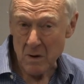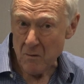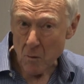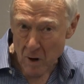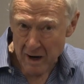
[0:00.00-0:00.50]

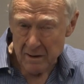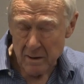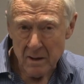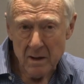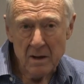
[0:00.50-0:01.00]
For
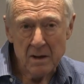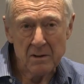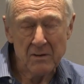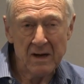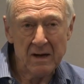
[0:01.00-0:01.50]
one,
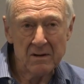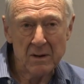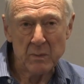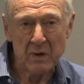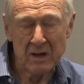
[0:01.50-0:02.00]

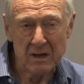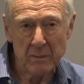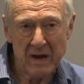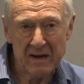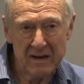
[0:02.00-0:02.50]
the bill
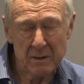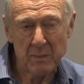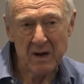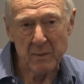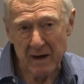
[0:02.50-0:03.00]
may yet
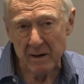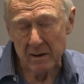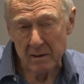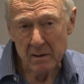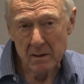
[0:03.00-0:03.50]
be
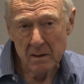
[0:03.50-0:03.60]
amended.